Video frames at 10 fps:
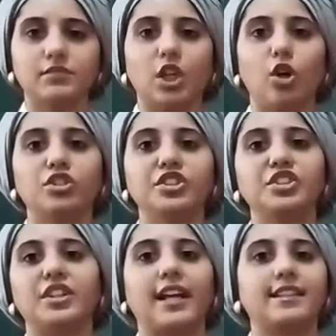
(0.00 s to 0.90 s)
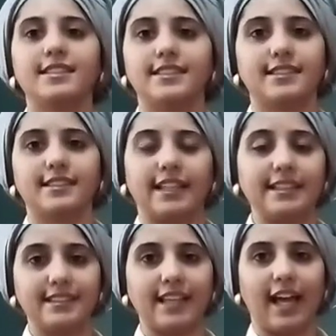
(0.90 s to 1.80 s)
excess
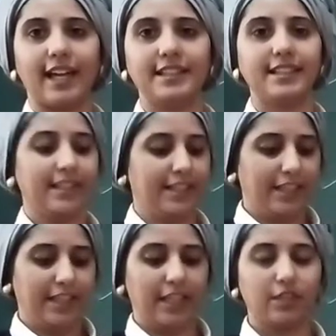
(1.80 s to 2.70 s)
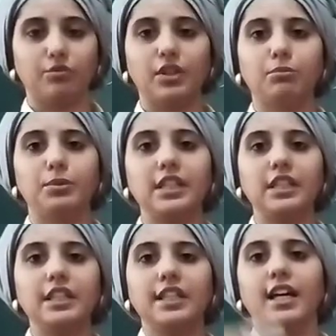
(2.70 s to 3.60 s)
inside. It will
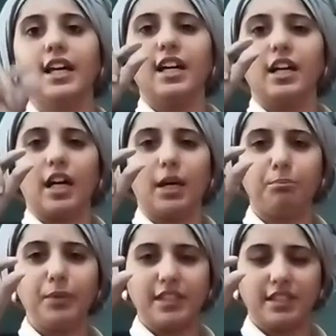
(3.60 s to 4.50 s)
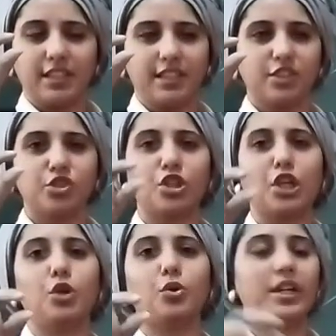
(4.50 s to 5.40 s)
be a bit
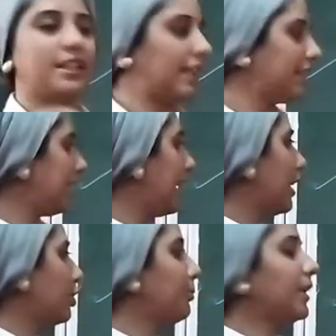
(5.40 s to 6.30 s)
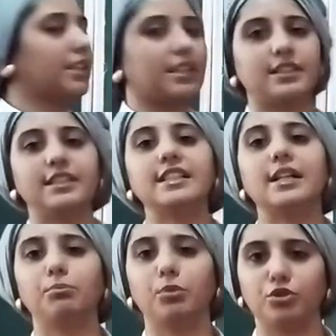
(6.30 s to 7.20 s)
slower than the aerobic
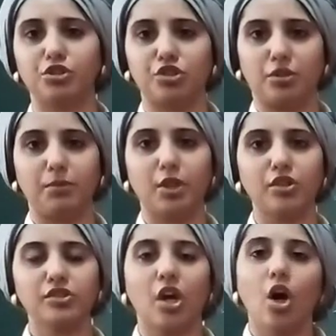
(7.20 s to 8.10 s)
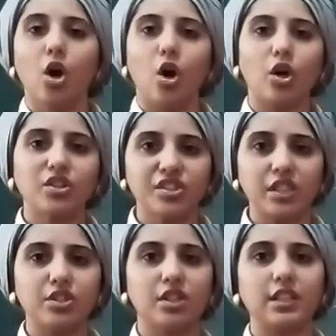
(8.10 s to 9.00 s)
decomposition, because
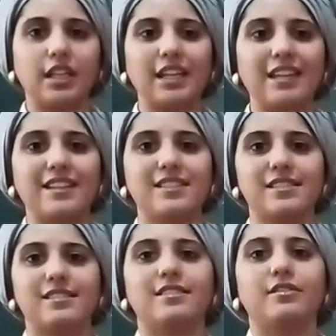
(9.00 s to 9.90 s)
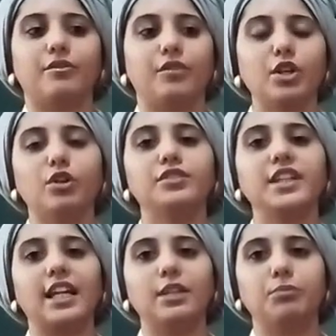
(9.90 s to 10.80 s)
oxygen is one of the
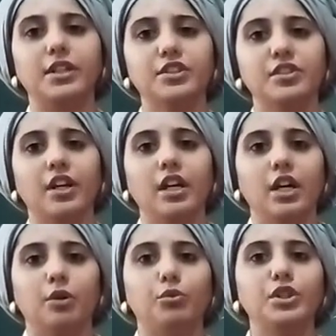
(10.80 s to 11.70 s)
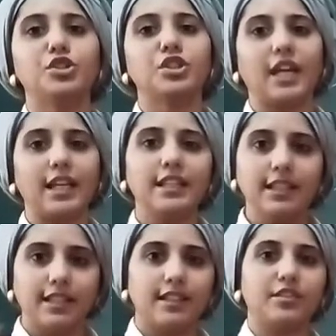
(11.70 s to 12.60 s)
elements which
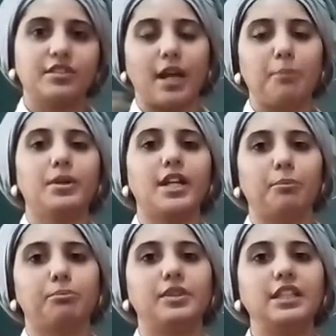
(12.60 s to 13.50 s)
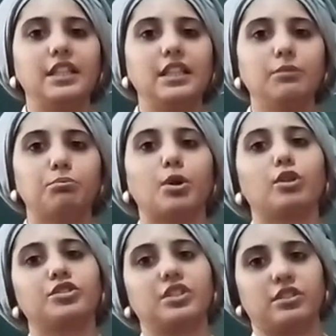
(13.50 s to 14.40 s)
can rapid up the
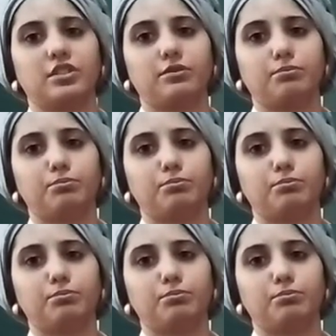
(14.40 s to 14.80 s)
process